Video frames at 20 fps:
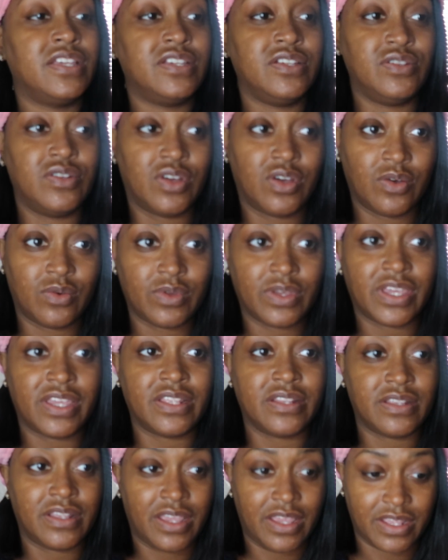you know
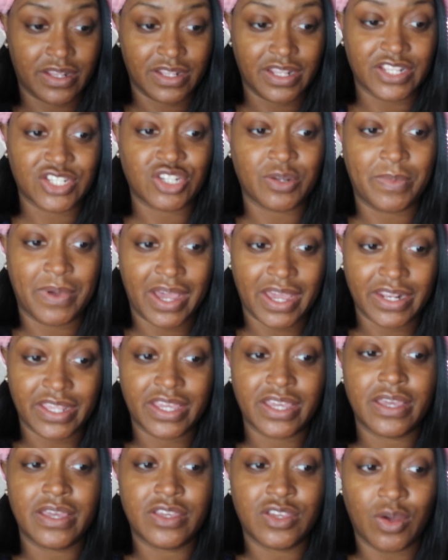and and let your
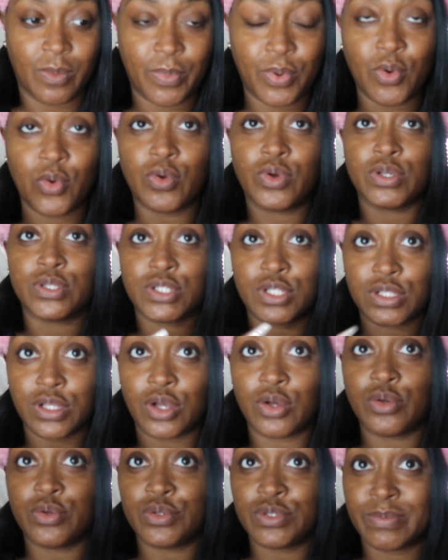body your pores
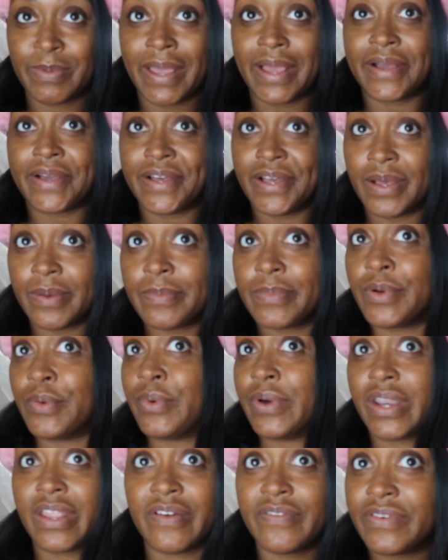close back up or
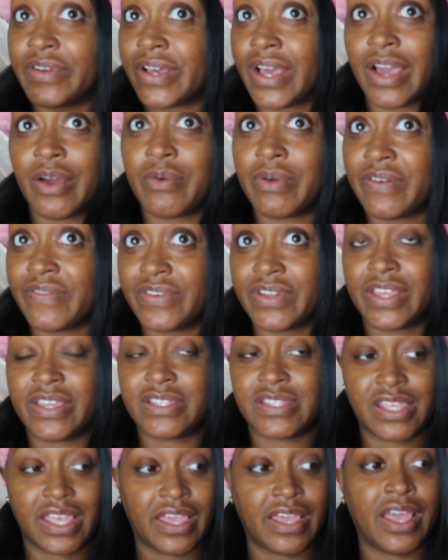whatever however they
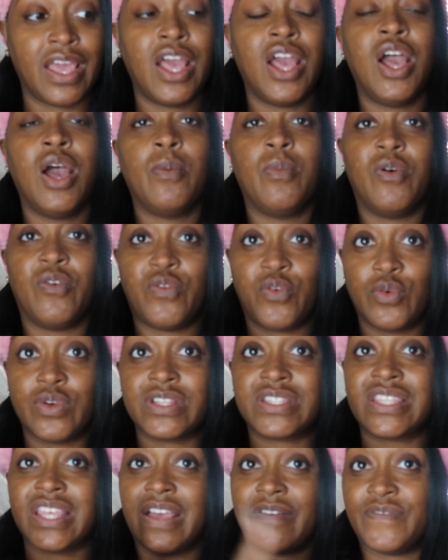say before
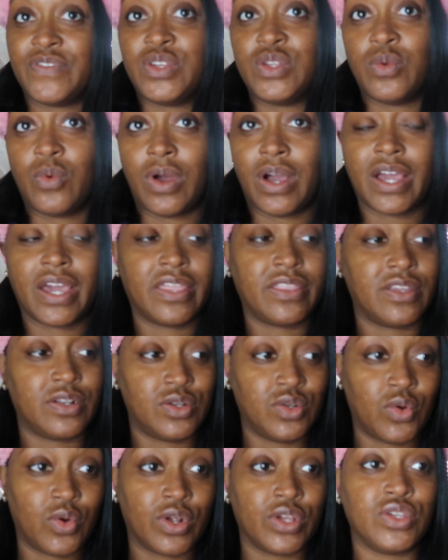it's time for you to walk out the
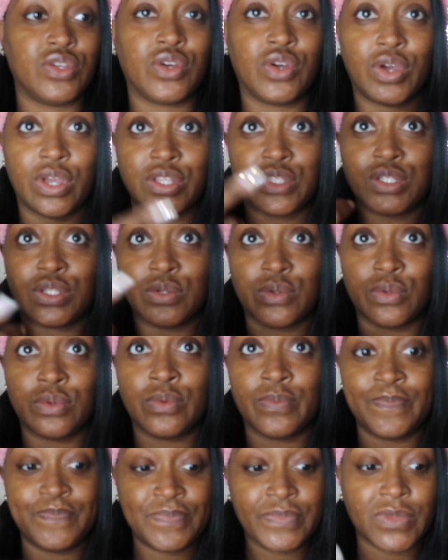door you're going
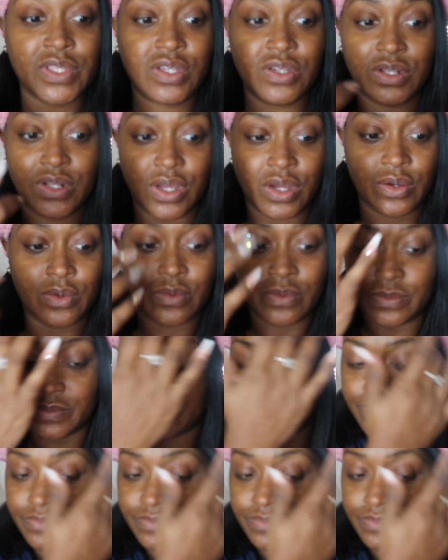to you know